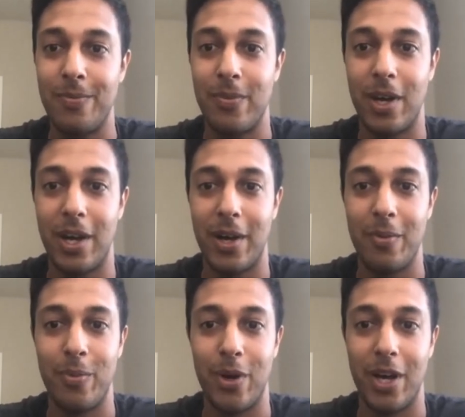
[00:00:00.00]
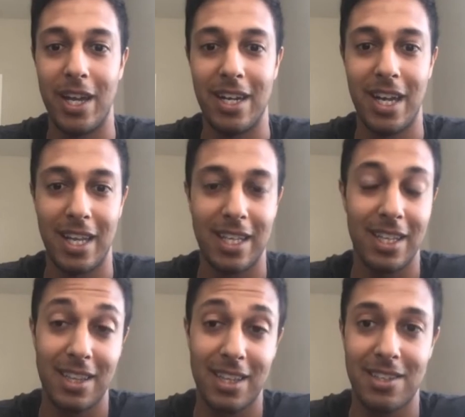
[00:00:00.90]
But I think
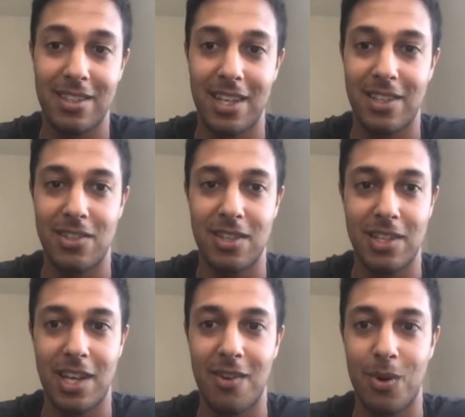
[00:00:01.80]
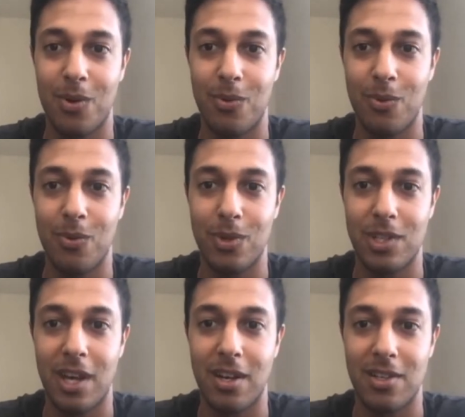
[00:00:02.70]
that's kind of what's
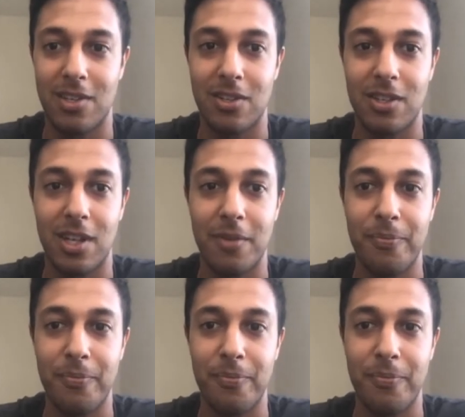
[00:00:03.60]
gotten us here today.